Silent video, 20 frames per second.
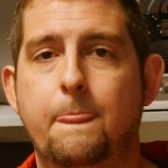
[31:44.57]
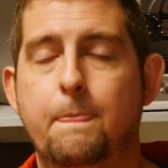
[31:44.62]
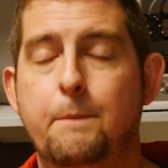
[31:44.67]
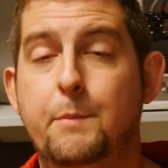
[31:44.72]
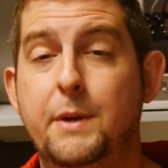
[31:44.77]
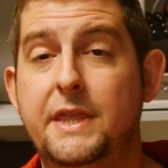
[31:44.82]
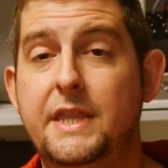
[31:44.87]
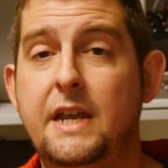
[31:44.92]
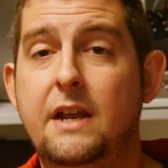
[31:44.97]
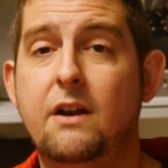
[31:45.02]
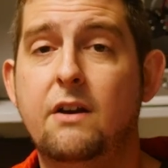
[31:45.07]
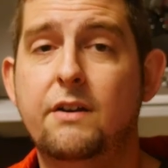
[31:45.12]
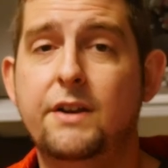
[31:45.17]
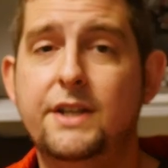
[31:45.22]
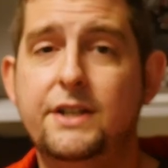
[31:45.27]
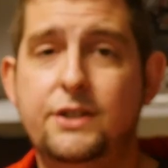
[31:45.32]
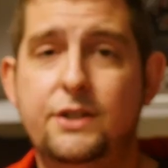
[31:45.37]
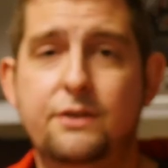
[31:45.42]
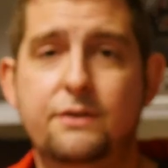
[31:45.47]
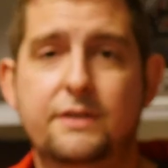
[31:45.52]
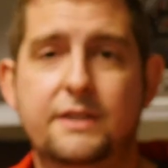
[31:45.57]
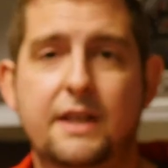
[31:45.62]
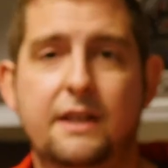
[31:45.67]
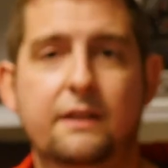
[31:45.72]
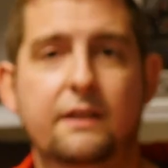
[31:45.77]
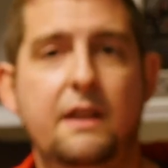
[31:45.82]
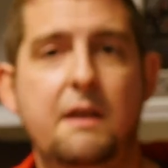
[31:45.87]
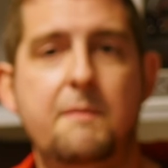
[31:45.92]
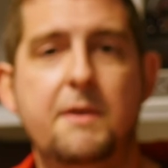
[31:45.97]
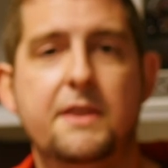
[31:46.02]
But they are issues that
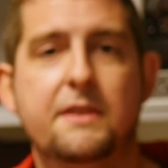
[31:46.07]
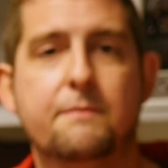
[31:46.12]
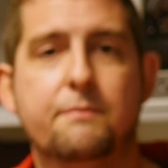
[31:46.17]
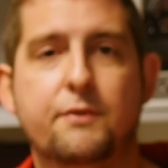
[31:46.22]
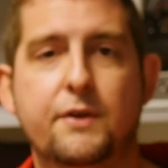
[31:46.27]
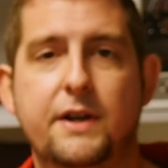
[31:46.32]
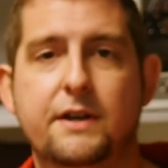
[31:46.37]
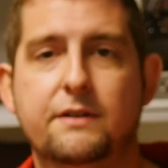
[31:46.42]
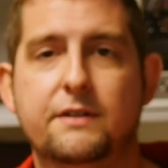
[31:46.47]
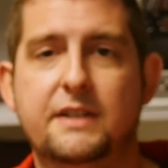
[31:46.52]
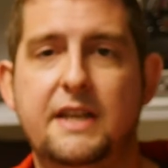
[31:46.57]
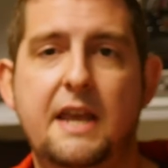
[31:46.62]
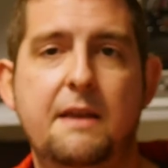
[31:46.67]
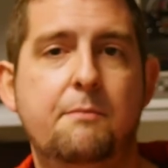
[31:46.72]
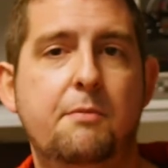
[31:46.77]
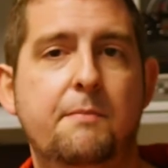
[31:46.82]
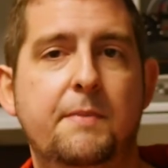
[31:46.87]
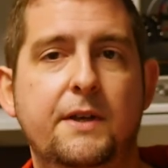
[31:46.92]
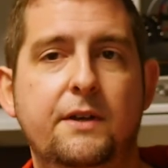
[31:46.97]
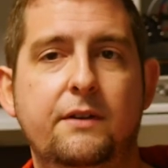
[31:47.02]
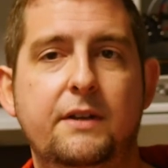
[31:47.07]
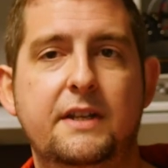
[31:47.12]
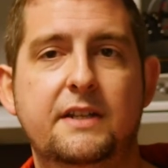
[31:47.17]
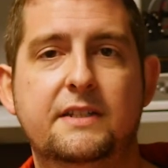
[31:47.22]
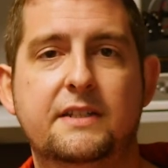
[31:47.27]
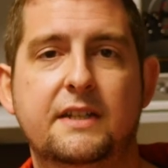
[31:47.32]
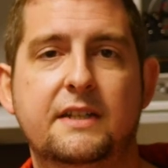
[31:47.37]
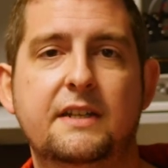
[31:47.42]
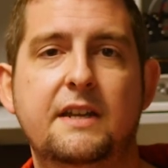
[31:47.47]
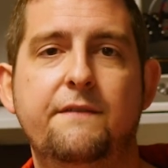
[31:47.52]
limit the printer's capability
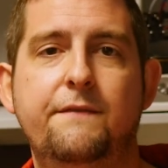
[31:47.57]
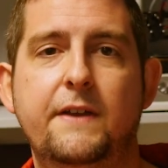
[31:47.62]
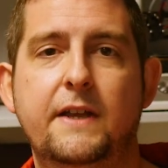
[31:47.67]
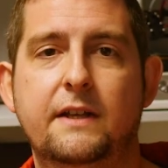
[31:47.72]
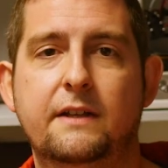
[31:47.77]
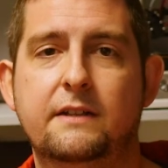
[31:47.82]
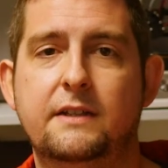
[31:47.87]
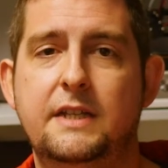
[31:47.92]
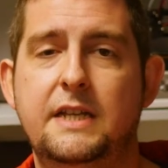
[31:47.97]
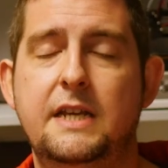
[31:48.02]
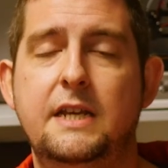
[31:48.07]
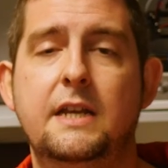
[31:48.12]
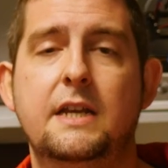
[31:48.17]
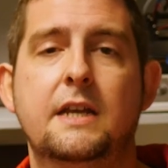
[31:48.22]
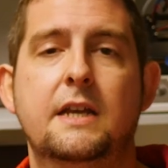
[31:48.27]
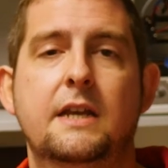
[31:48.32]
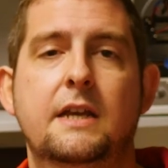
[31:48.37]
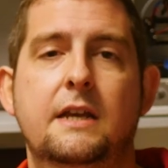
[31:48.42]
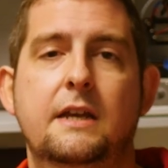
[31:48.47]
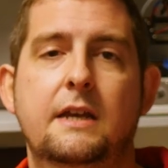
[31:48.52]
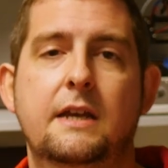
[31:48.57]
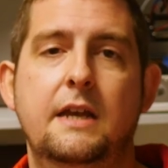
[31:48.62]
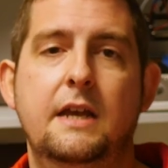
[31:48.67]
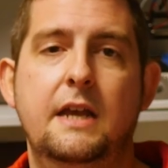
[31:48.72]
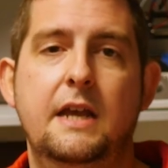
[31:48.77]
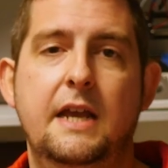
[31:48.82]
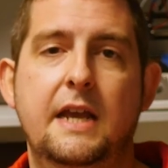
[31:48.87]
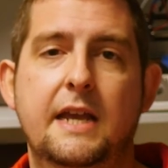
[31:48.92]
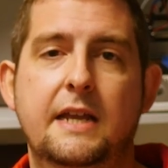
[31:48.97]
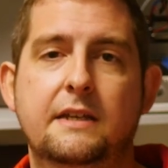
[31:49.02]
significantly
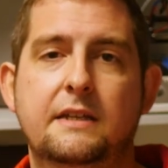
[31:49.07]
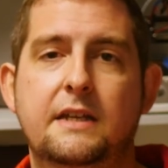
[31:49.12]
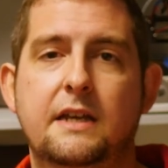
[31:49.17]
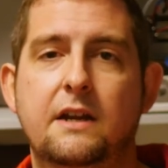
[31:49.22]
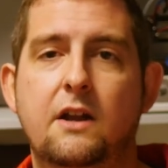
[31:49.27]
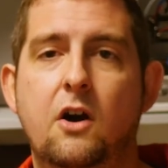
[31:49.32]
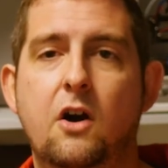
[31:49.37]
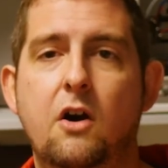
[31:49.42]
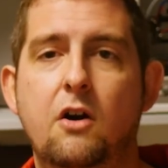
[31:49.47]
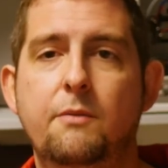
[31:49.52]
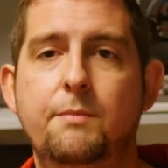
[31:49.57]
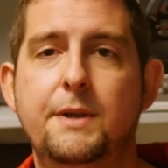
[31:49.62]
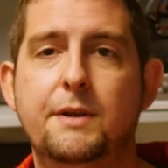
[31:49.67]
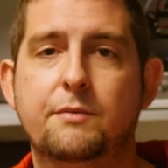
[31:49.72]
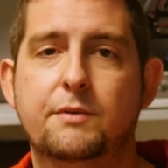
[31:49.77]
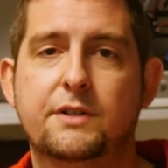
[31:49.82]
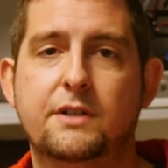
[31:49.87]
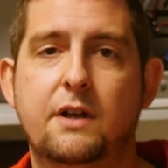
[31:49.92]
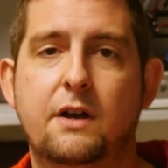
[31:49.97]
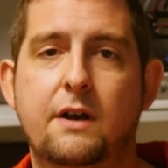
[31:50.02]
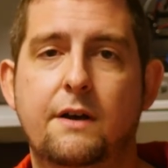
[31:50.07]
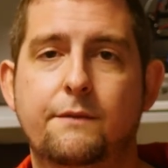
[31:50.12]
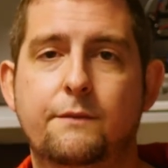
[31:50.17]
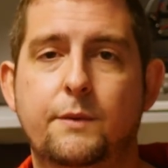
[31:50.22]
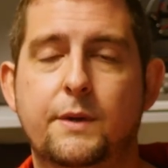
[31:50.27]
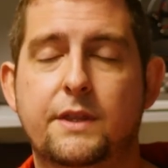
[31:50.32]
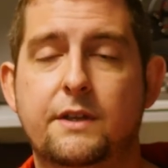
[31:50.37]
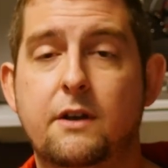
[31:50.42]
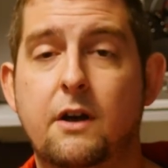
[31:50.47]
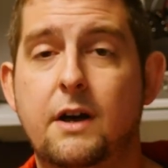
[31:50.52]
and can all be resolved
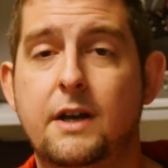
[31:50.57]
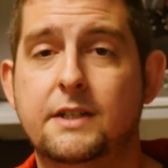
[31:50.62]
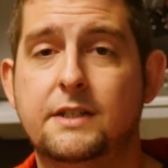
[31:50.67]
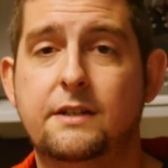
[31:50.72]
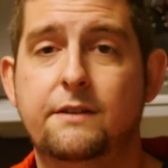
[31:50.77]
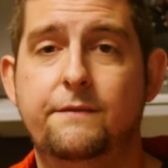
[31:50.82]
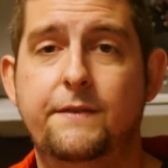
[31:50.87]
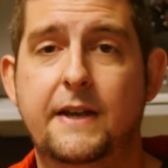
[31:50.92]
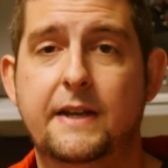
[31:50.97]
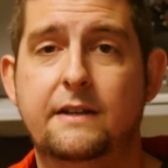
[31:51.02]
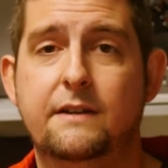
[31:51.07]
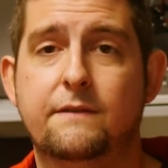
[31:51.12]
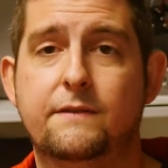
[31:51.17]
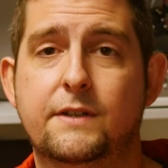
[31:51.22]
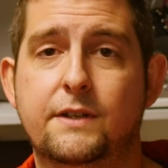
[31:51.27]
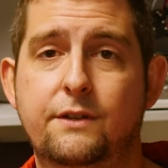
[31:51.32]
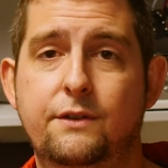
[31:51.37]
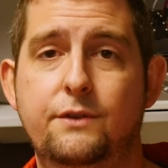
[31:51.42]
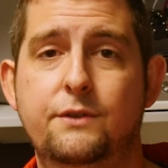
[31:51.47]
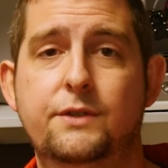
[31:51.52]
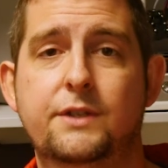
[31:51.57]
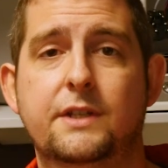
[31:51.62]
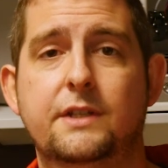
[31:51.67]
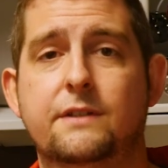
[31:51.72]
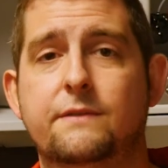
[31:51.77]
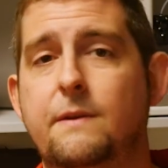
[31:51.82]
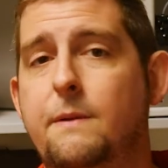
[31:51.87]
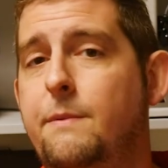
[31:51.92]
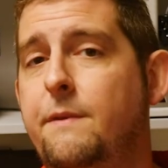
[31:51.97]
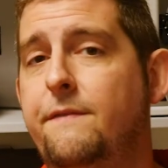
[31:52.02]
with cost-effective solutions
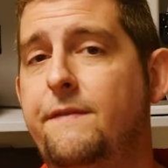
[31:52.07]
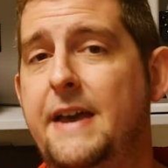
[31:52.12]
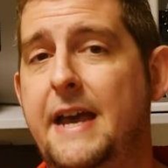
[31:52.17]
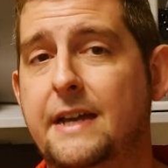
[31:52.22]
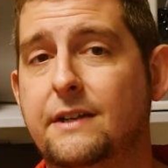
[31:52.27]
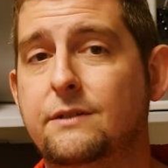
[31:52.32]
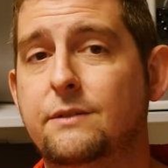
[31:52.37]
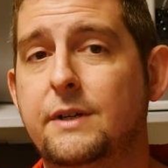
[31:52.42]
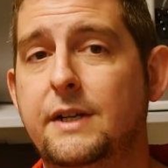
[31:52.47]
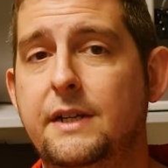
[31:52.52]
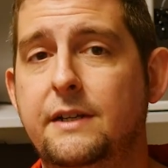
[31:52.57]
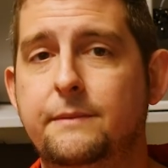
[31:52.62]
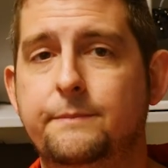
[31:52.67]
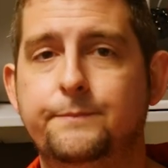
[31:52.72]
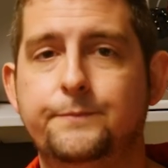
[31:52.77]
from the factory.